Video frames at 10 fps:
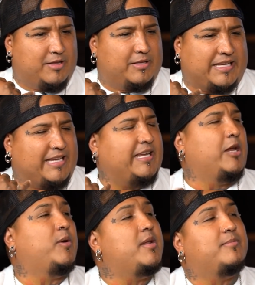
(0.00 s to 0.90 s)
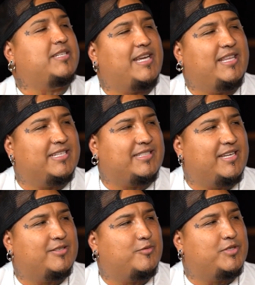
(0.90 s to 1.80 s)
hearing him say these
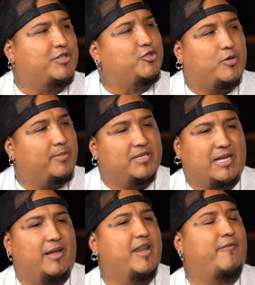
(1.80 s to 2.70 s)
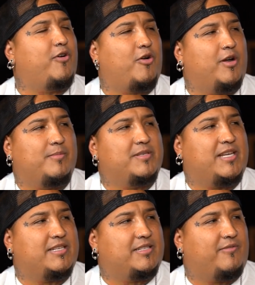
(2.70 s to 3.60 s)
things was a trip, because I never heard him
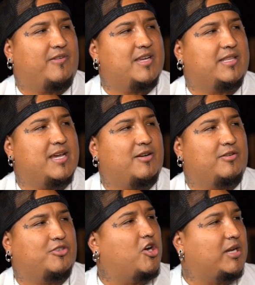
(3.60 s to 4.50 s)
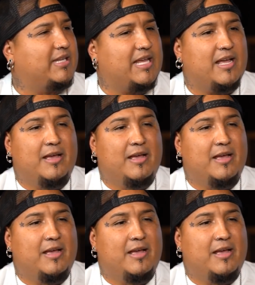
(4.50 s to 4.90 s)
say stuff like that or talk like that.